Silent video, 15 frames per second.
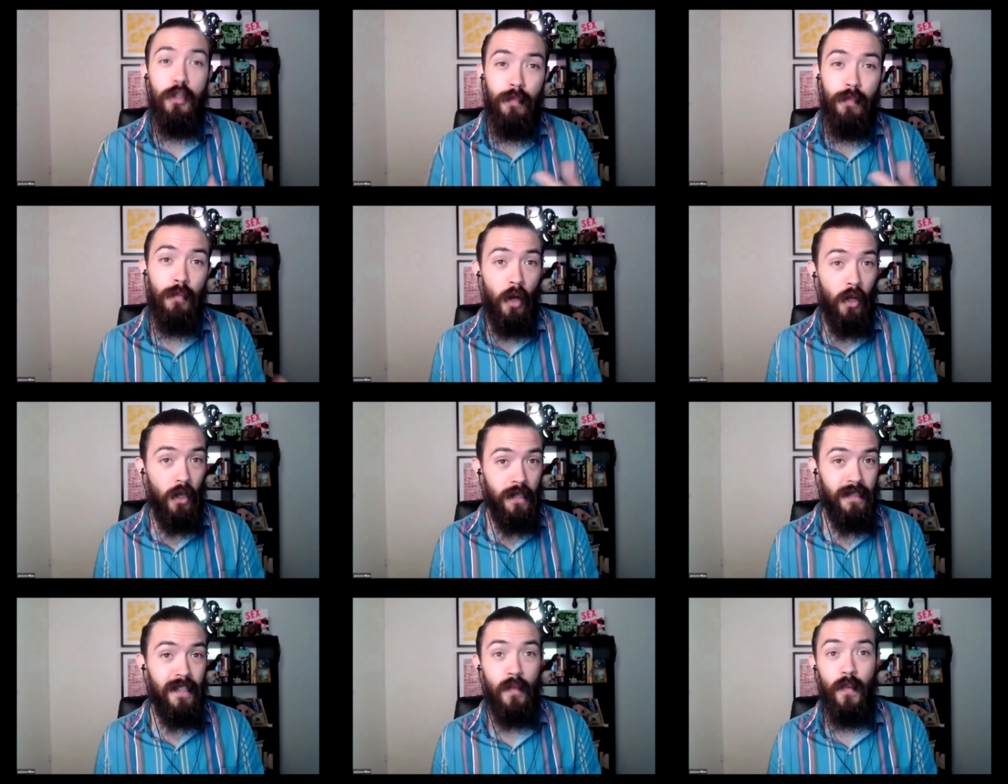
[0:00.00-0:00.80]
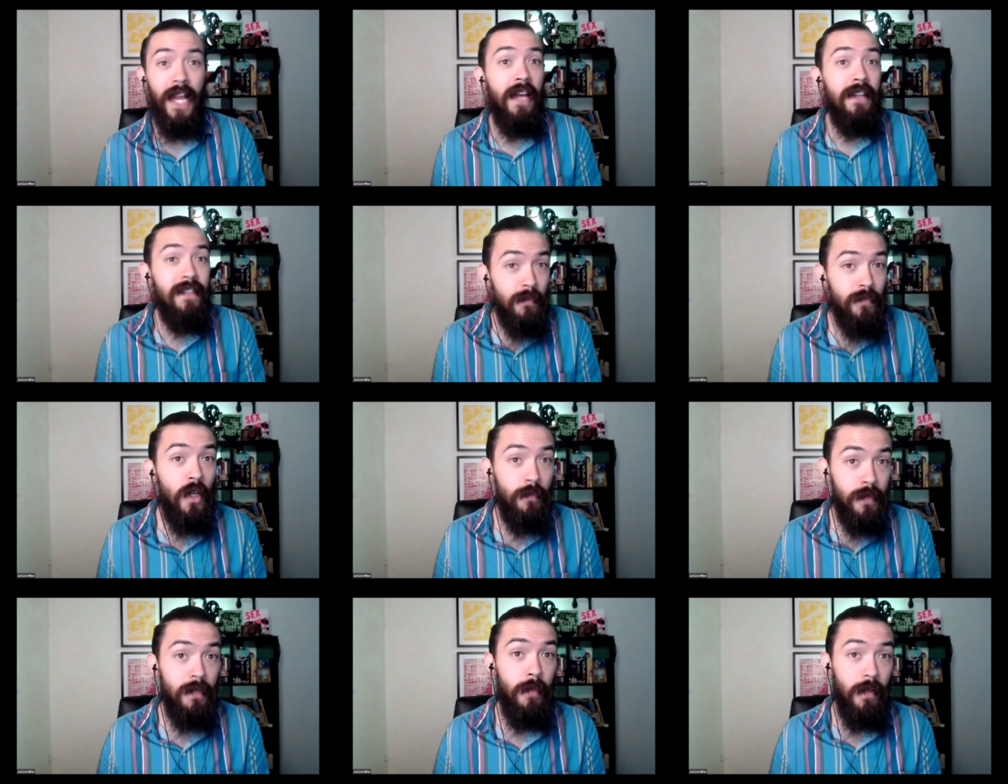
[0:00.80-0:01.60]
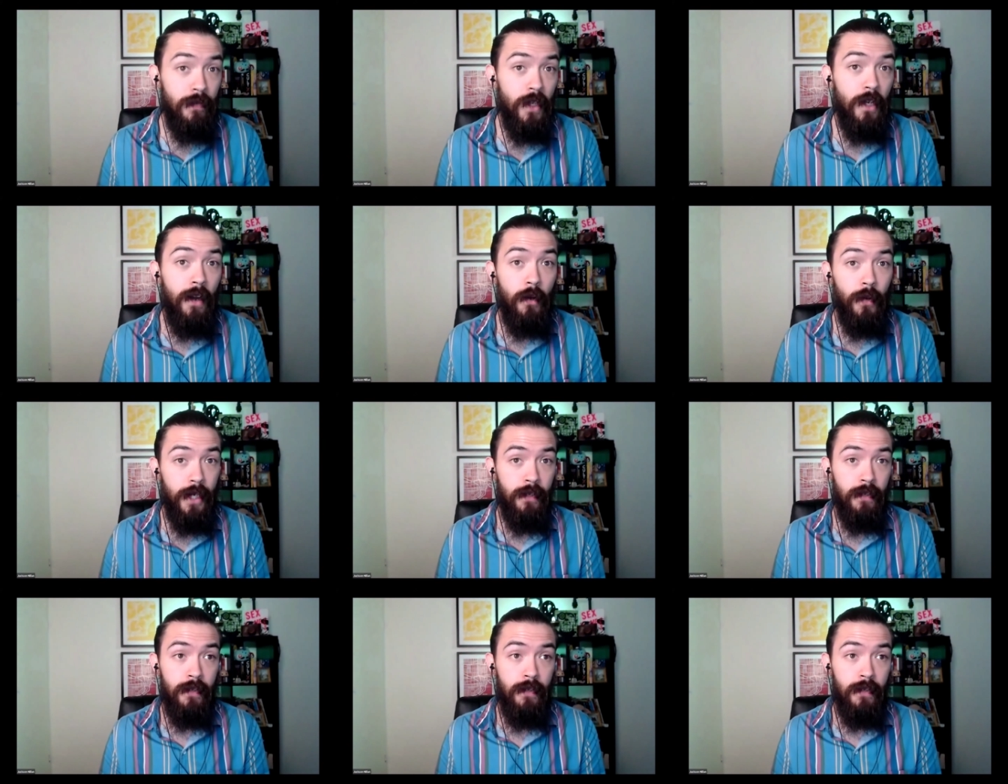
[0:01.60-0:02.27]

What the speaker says: policies without sometimes them even knowing.